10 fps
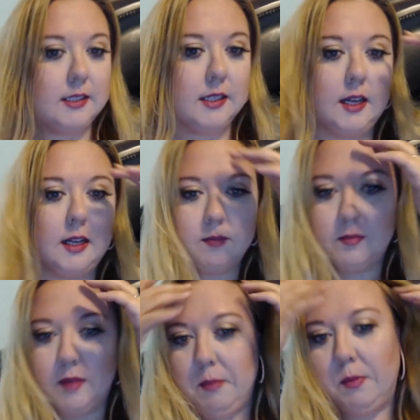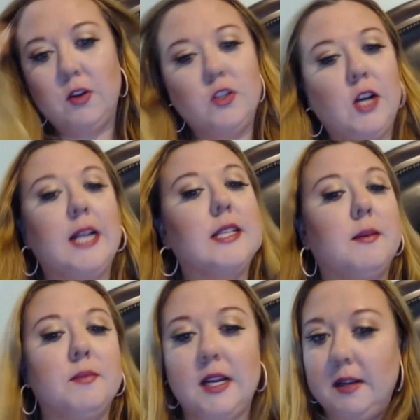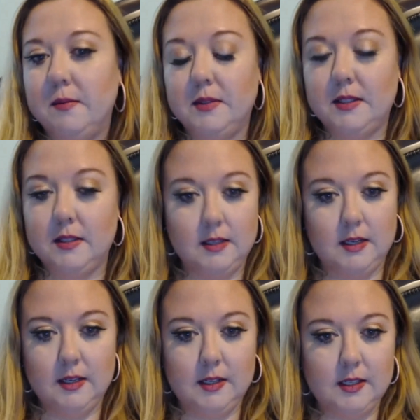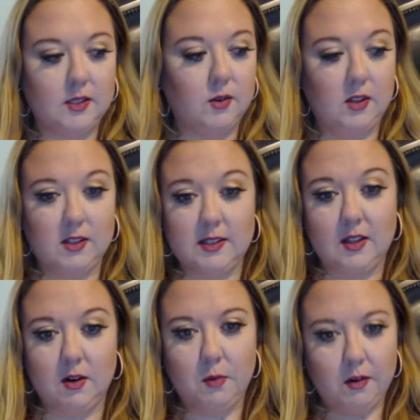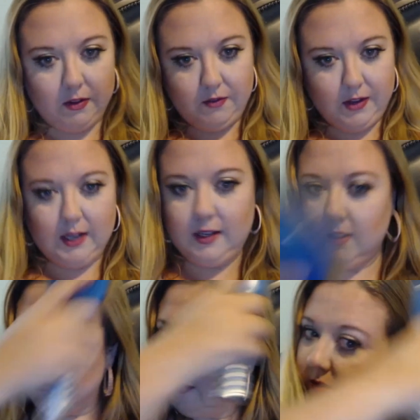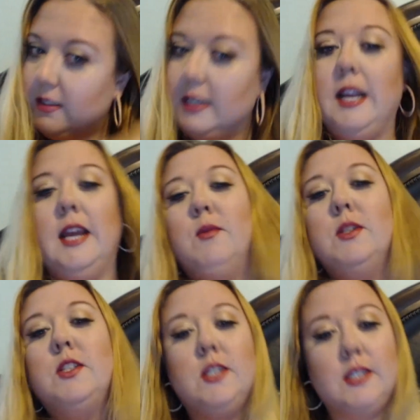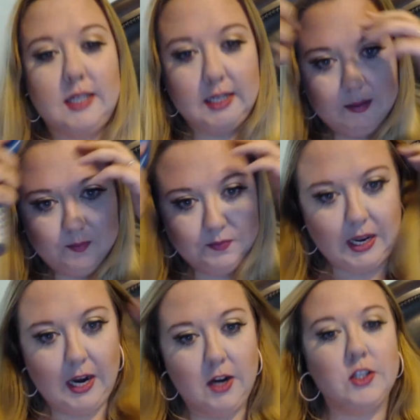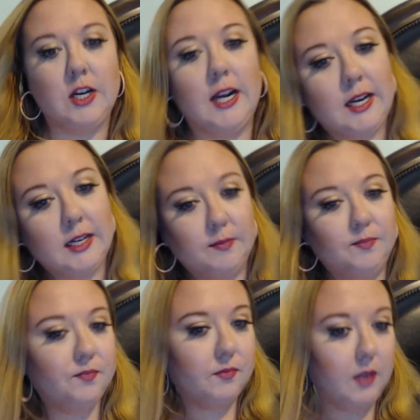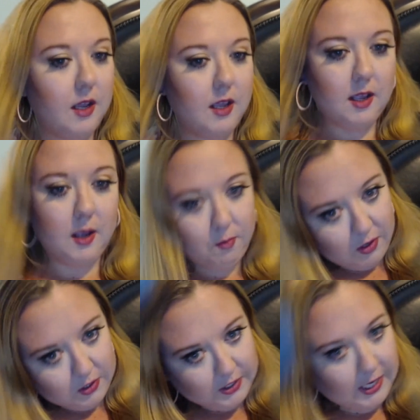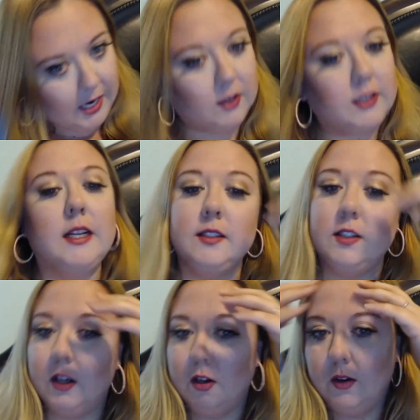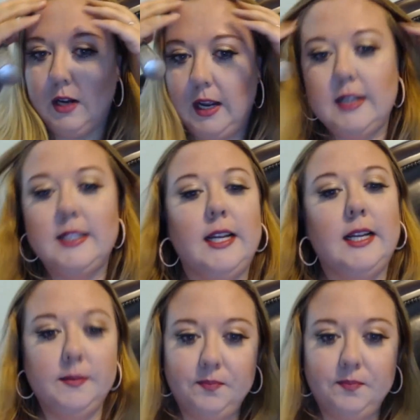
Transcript: I blow dry it sometimes, so it looks a little more fluffy. Today it was just a air dried and brushed out and go kind of day.